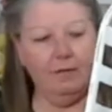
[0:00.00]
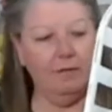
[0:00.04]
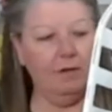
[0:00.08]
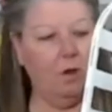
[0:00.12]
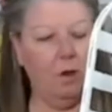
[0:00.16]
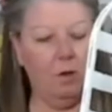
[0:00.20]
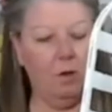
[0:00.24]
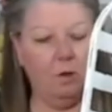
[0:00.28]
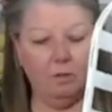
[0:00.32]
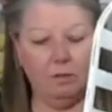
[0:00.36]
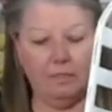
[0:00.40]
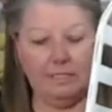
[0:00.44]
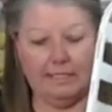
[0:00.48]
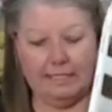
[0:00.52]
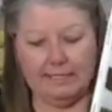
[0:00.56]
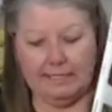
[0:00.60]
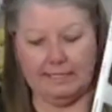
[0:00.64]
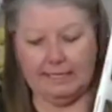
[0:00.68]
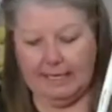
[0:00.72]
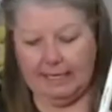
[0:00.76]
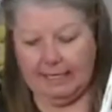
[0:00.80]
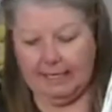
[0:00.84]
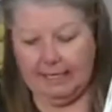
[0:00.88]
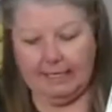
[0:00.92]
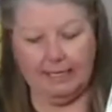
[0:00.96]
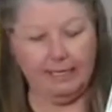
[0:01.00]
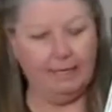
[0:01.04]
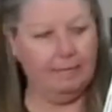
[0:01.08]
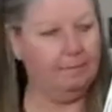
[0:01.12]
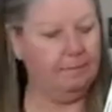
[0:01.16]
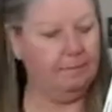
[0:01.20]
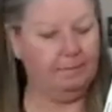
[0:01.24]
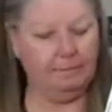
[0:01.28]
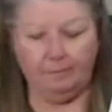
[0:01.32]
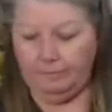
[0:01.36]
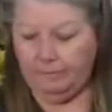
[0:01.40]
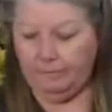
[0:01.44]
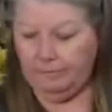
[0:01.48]
to hold this thing up.
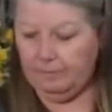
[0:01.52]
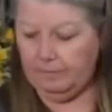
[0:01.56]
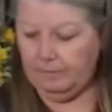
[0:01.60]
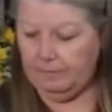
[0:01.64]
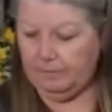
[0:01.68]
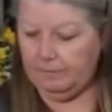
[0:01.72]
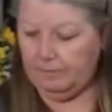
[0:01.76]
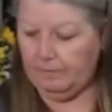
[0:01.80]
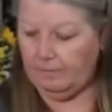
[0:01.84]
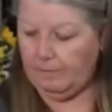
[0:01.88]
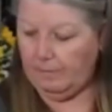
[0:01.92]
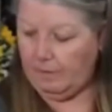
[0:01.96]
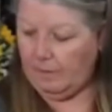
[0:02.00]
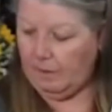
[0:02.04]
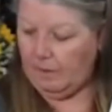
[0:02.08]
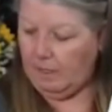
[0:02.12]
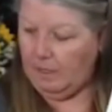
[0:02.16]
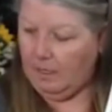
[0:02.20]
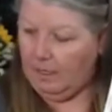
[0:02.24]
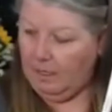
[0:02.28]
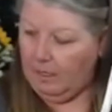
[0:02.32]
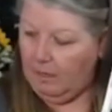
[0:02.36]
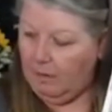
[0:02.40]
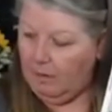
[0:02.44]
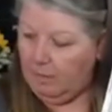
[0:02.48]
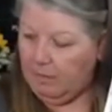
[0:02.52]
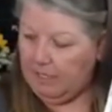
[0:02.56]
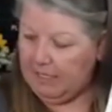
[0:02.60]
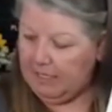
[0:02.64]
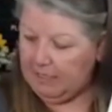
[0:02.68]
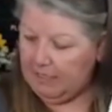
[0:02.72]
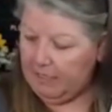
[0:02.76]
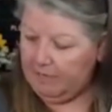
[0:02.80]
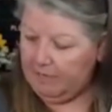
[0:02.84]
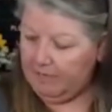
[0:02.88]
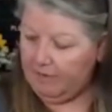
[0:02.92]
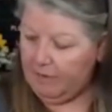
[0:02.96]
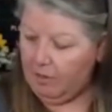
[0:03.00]
But
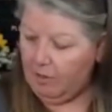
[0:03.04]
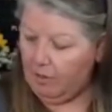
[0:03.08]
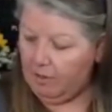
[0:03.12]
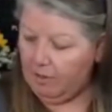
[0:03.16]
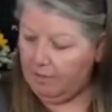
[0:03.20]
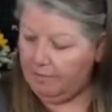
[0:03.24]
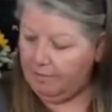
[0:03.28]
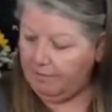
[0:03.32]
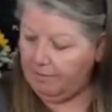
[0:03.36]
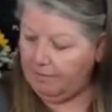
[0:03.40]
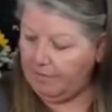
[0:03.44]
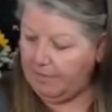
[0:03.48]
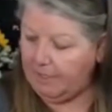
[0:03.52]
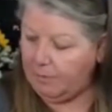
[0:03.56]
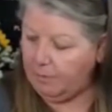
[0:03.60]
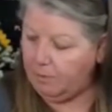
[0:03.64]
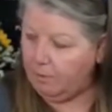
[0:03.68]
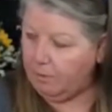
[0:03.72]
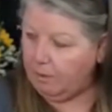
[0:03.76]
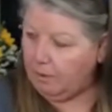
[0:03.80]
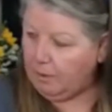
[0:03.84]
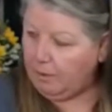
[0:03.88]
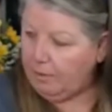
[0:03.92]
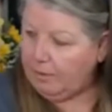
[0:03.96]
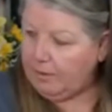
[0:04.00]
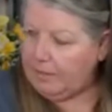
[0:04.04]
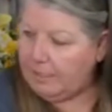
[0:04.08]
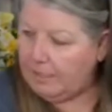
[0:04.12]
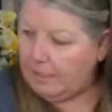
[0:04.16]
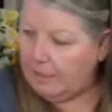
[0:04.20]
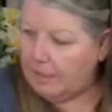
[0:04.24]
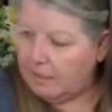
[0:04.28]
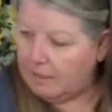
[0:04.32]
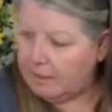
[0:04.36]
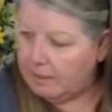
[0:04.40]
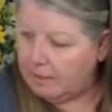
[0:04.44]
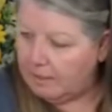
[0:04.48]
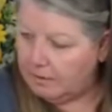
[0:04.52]
it's even harder for me to work with it
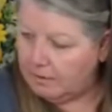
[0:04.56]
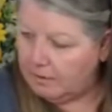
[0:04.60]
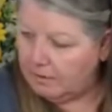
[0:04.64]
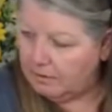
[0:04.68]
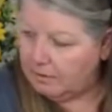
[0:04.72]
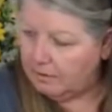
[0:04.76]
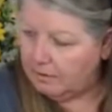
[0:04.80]
on a